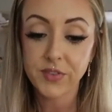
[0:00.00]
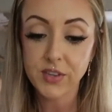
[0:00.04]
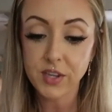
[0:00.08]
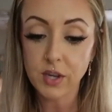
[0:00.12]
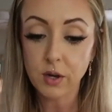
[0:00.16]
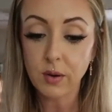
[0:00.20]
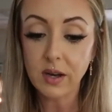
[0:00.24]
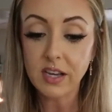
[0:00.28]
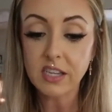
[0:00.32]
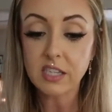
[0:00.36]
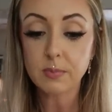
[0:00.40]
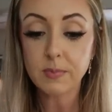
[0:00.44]

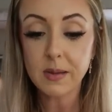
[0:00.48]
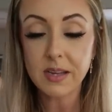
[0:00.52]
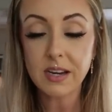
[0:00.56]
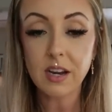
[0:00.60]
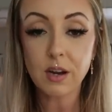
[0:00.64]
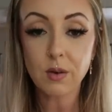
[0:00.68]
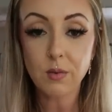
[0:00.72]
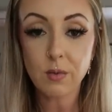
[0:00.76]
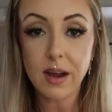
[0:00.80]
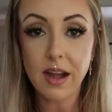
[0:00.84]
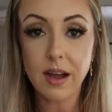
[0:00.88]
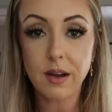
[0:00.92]
So I
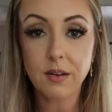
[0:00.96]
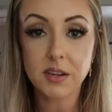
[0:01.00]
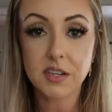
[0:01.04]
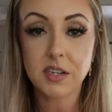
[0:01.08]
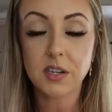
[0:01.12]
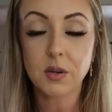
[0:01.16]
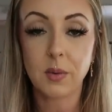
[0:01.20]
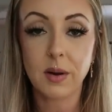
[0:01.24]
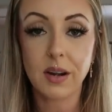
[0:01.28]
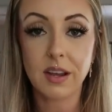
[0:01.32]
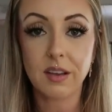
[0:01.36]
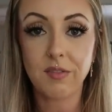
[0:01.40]
spent around
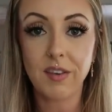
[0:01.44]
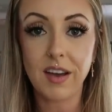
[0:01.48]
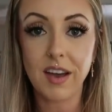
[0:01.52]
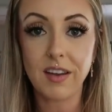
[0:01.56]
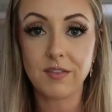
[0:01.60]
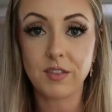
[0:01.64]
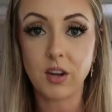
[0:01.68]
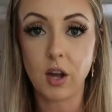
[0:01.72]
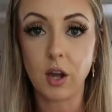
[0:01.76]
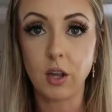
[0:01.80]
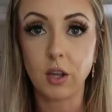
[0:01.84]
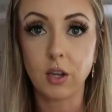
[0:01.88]

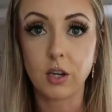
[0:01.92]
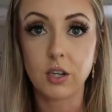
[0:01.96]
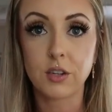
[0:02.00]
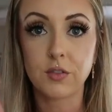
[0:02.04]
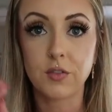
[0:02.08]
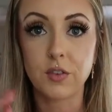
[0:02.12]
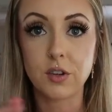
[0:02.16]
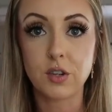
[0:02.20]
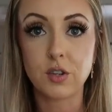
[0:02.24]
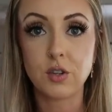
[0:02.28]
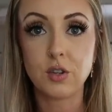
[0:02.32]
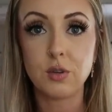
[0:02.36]

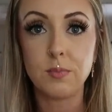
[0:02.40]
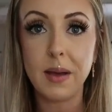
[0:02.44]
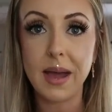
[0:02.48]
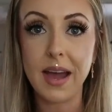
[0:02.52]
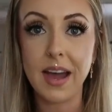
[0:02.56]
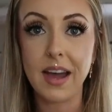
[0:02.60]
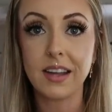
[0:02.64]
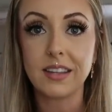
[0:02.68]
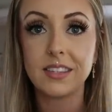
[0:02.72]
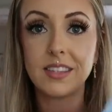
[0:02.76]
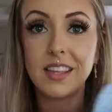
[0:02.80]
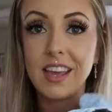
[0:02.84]
$25 for two
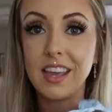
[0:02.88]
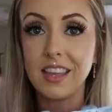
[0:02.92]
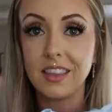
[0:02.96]
bags